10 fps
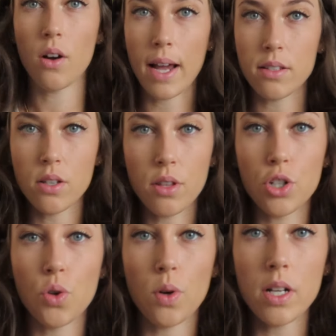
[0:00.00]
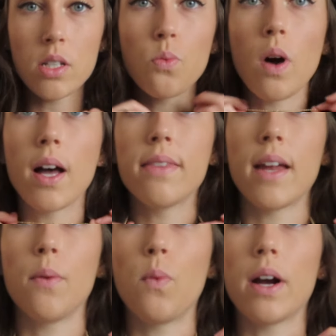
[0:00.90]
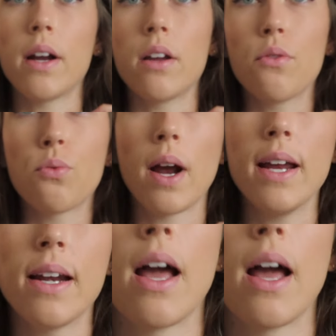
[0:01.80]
Okay, so the shortest one that I'm wearing right